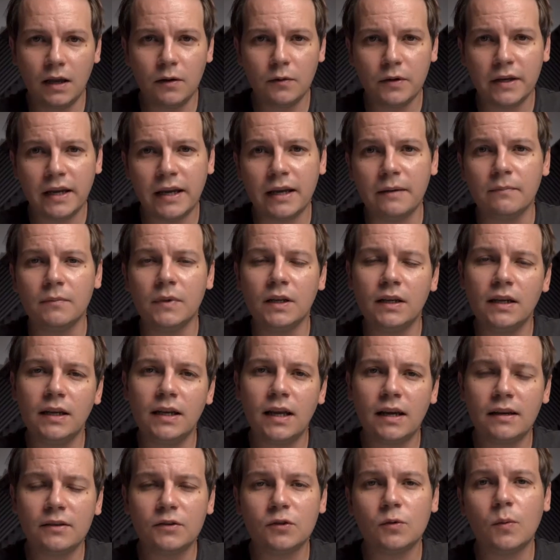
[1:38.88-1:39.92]
Okay,
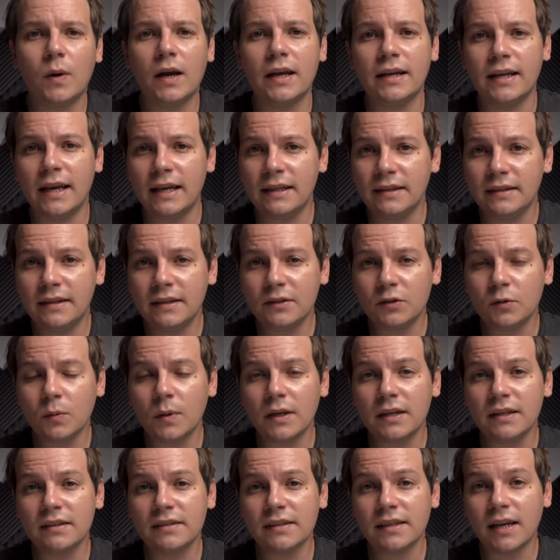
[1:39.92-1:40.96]
last one, and this
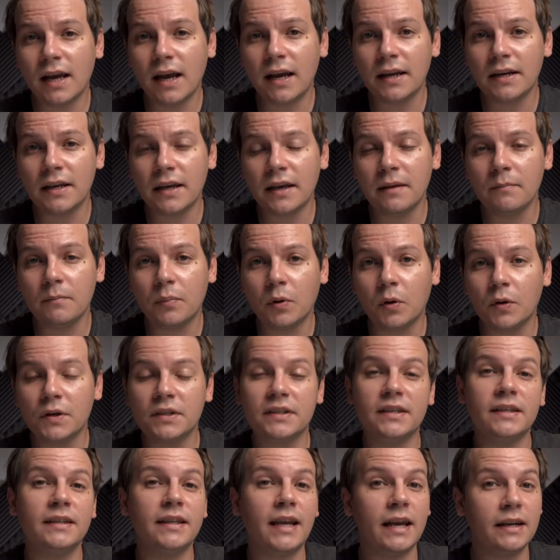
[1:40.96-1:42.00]
one is kinda
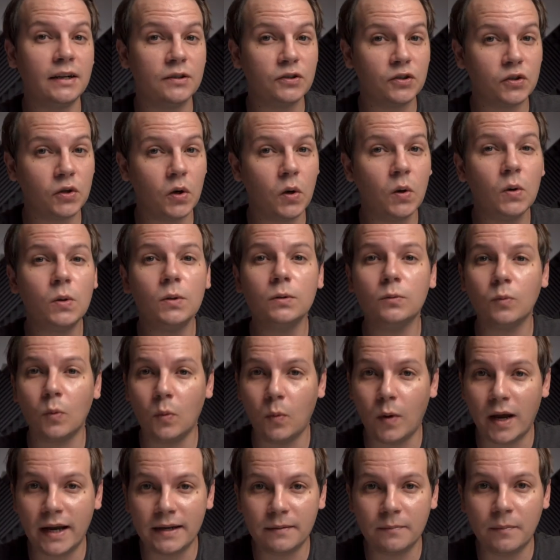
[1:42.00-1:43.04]
important, and it's called
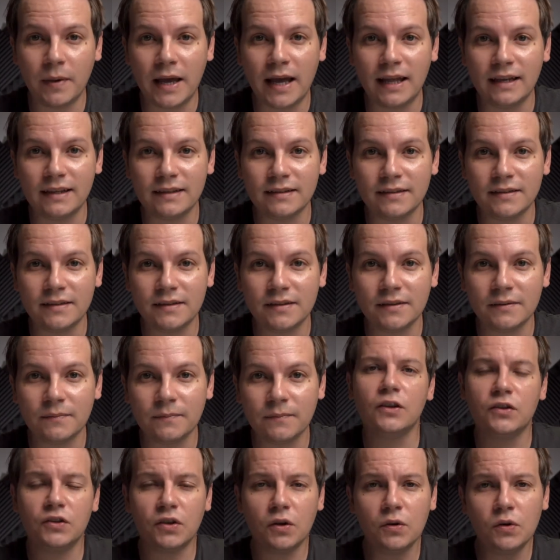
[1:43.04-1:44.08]
white balance.
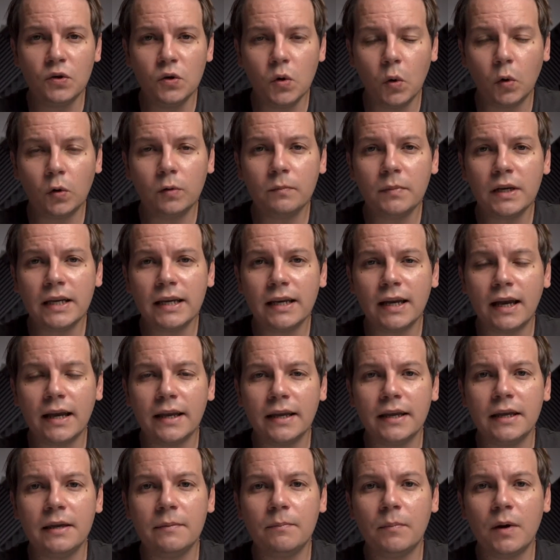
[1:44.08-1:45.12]
So normally
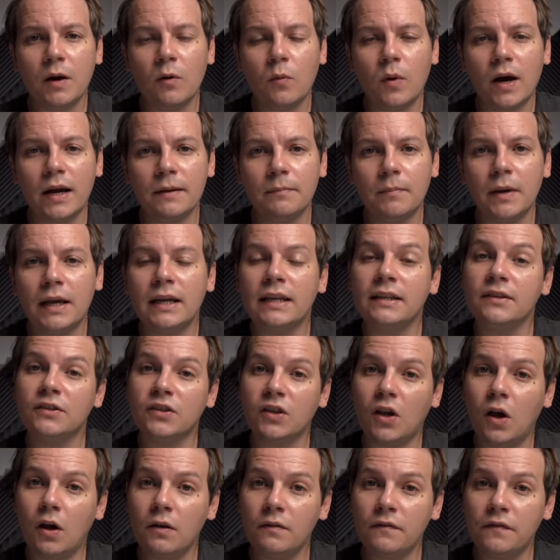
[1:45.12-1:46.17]
I keep my white
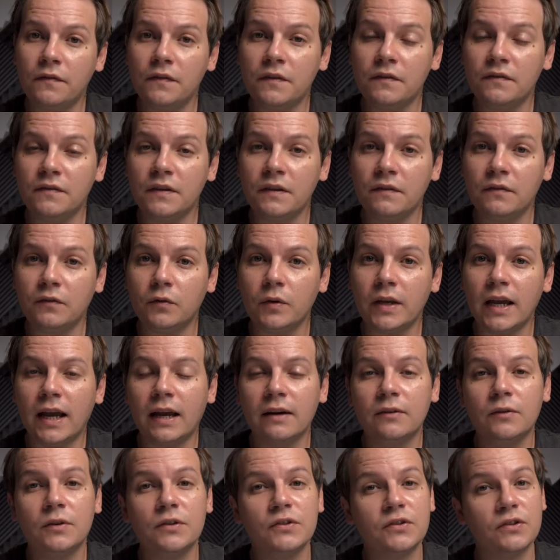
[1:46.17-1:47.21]
balance on
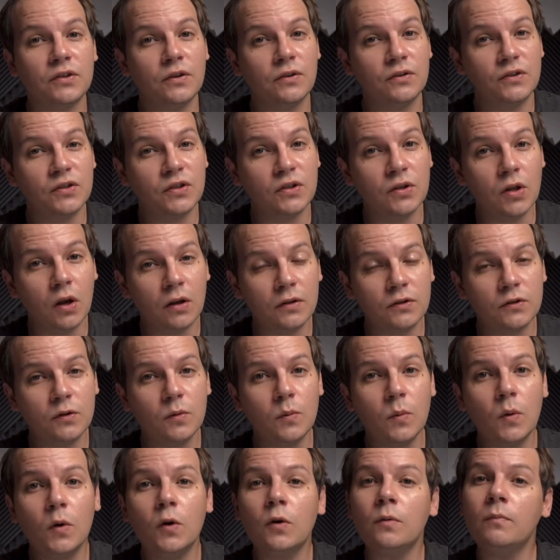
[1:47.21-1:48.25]
5300 so it's not
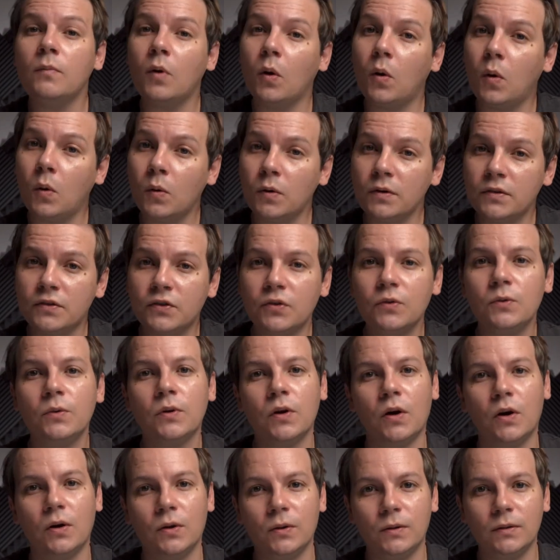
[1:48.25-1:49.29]
too warm or too
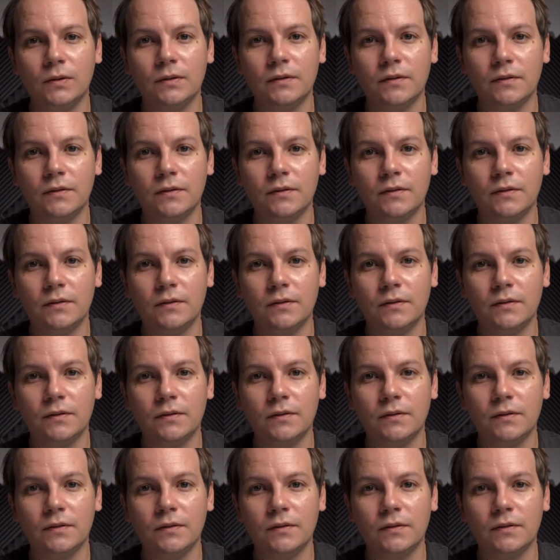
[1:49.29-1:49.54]
cold.